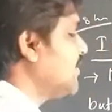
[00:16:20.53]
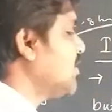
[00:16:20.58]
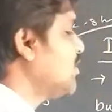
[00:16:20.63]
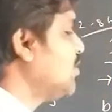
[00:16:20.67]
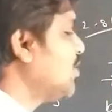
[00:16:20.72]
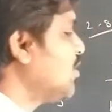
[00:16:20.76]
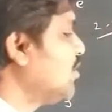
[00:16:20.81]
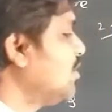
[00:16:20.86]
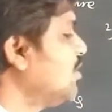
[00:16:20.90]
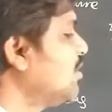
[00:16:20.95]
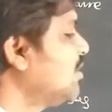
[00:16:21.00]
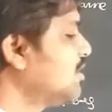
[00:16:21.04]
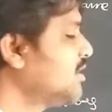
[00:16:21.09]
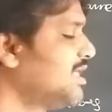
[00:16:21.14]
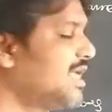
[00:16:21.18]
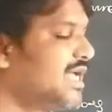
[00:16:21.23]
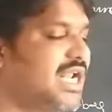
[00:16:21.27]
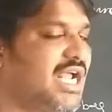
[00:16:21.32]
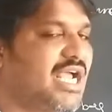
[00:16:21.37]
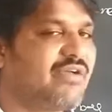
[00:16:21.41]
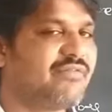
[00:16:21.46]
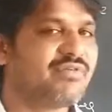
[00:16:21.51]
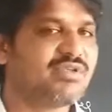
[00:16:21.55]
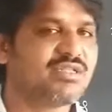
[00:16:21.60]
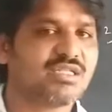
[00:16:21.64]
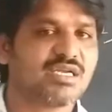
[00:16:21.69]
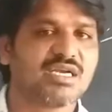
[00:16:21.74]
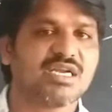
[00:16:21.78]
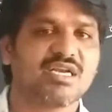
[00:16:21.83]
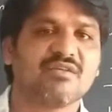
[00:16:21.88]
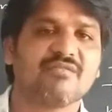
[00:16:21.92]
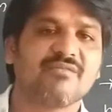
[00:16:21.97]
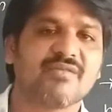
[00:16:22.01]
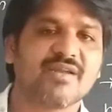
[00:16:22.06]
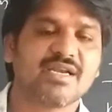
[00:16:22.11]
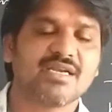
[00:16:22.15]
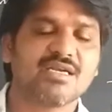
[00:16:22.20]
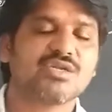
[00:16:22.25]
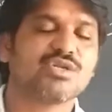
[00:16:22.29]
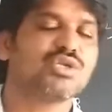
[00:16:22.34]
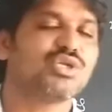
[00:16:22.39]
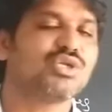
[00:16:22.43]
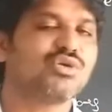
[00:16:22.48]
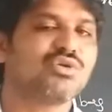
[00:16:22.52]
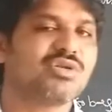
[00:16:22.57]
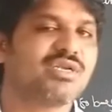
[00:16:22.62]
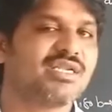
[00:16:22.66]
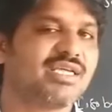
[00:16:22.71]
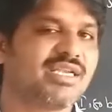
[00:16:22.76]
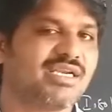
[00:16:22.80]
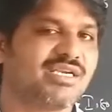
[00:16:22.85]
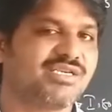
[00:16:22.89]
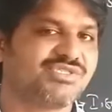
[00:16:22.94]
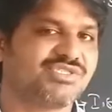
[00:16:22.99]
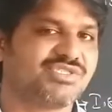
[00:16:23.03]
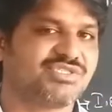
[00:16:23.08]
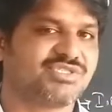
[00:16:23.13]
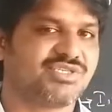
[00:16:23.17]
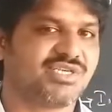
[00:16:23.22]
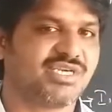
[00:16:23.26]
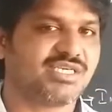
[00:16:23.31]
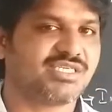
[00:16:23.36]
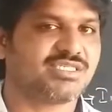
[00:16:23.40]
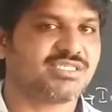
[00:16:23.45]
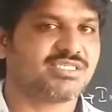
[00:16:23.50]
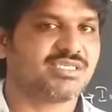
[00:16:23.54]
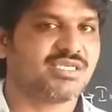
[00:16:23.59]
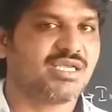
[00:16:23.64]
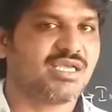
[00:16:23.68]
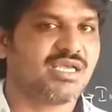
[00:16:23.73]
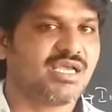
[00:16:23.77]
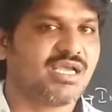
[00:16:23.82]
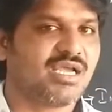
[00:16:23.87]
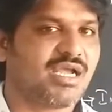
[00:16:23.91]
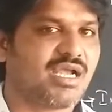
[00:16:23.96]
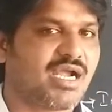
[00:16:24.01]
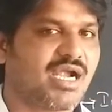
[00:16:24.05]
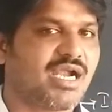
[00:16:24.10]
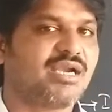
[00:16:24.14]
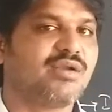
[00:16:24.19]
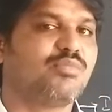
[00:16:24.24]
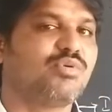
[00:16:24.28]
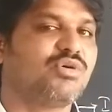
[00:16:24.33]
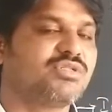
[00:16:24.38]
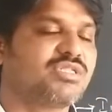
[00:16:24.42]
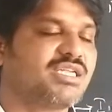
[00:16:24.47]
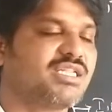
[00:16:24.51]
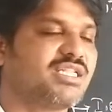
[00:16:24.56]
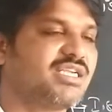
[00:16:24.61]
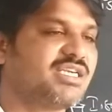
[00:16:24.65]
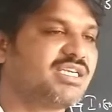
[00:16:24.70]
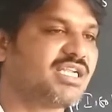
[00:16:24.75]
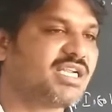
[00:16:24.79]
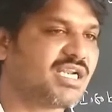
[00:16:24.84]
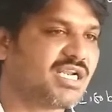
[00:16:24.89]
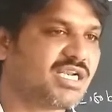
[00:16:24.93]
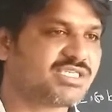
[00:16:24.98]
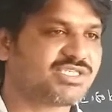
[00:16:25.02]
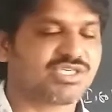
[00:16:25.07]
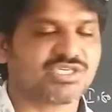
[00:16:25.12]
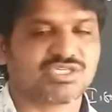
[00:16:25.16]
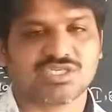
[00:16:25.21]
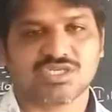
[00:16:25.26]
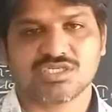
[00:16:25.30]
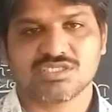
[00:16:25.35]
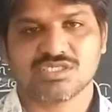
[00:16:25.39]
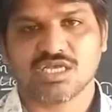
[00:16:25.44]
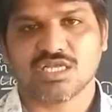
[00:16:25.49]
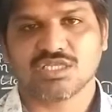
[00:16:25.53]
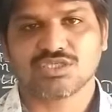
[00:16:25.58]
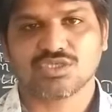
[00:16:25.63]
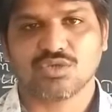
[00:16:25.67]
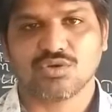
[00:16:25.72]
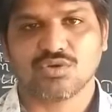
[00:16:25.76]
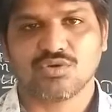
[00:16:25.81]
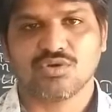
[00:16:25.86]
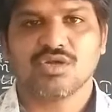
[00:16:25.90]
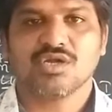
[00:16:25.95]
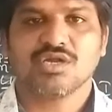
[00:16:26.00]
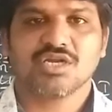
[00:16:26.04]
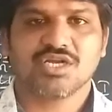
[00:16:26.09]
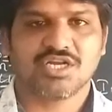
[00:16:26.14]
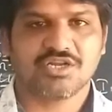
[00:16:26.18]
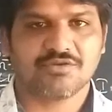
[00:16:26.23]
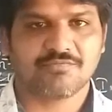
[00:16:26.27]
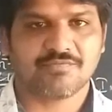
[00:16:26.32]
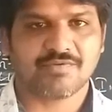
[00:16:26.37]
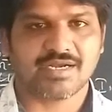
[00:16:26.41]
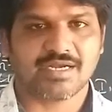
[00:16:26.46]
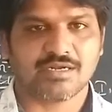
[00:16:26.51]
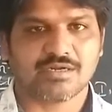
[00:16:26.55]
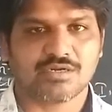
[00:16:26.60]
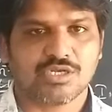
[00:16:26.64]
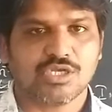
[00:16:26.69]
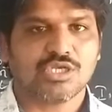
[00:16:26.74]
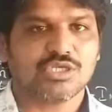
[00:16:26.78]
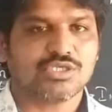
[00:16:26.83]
though they are having the different nuclear energy states and both are the internal structure is also different.